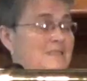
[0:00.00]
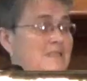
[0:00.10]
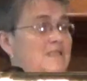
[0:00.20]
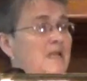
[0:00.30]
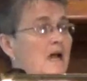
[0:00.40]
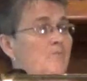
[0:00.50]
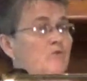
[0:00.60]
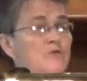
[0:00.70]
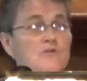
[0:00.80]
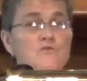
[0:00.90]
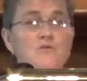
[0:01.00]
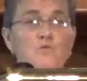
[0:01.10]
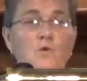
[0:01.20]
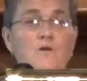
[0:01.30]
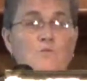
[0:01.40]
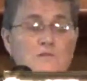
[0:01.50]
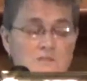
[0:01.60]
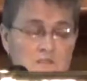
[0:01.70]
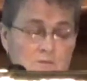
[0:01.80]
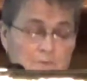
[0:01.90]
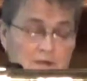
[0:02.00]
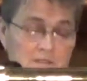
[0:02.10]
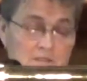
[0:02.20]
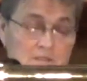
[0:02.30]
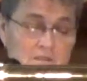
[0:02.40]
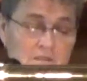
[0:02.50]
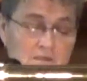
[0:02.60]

it did not produce what was expected